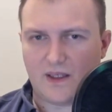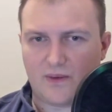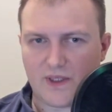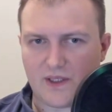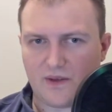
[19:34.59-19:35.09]

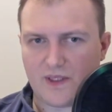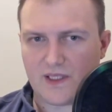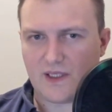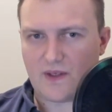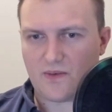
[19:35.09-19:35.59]
Once you
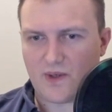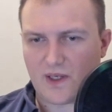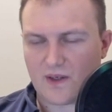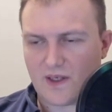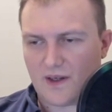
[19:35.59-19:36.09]
receive the 20
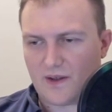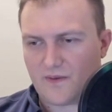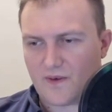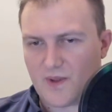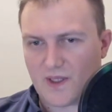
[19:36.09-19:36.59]
Cardano
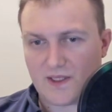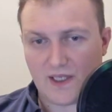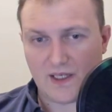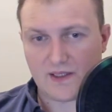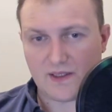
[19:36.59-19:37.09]
from your
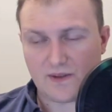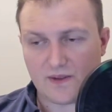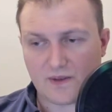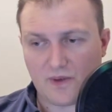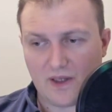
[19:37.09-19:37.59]
exchange into
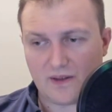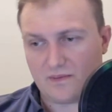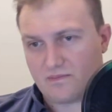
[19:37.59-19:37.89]
this wallet,